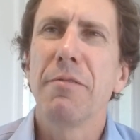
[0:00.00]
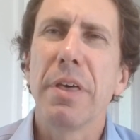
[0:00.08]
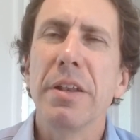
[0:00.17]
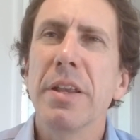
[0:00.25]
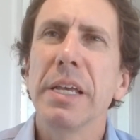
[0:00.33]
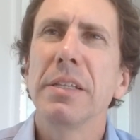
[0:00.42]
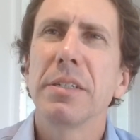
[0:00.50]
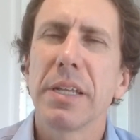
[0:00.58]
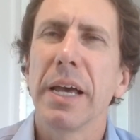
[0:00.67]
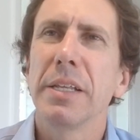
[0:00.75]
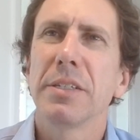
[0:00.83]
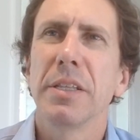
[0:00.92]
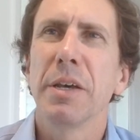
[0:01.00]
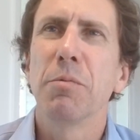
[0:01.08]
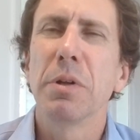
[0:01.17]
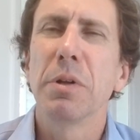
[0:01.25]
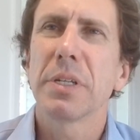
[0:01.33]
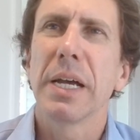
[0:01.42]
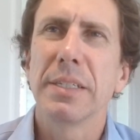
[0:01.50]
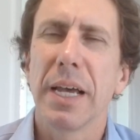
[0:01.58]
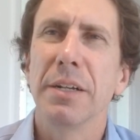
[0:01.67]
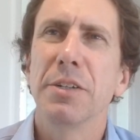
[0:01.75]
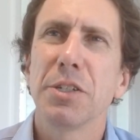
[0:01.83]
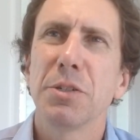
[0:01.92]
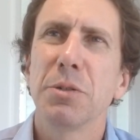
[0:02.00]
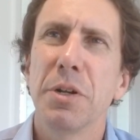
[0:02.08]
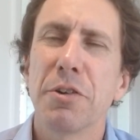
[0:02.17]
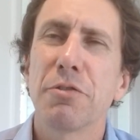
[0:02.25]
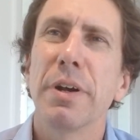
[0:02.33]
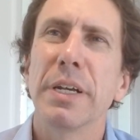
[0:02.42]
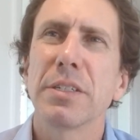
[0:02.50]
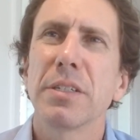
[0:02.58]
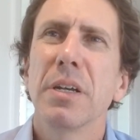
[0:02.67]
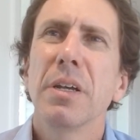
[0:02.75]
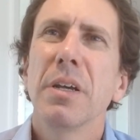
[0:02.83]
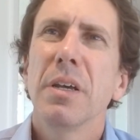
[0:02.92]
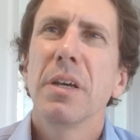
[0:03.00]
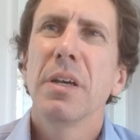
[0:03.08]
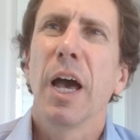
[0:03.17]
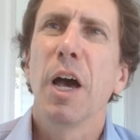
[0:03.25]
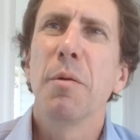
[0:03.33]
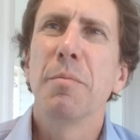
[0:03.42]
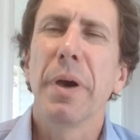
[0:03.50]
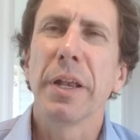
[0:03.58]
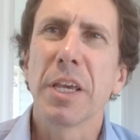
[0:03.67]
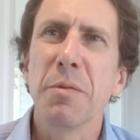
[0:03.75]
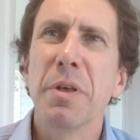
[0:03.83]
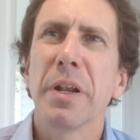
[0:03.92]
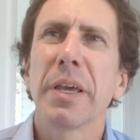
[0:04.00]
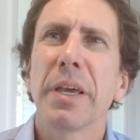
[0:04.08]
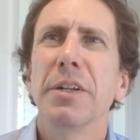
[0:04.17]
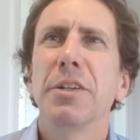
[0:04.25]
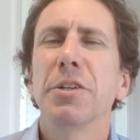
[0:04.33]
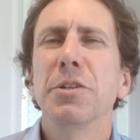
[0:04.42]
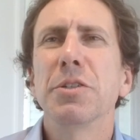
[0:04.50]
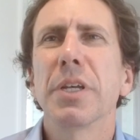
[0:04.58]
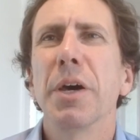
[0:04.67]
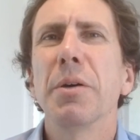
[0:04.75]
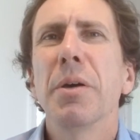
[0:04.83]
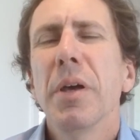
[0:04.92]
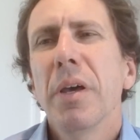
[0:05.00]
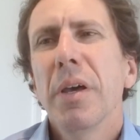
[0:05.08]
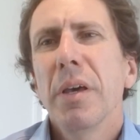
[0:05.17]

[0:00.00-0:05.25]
their need states and their want states understood and addressed and communicated to. So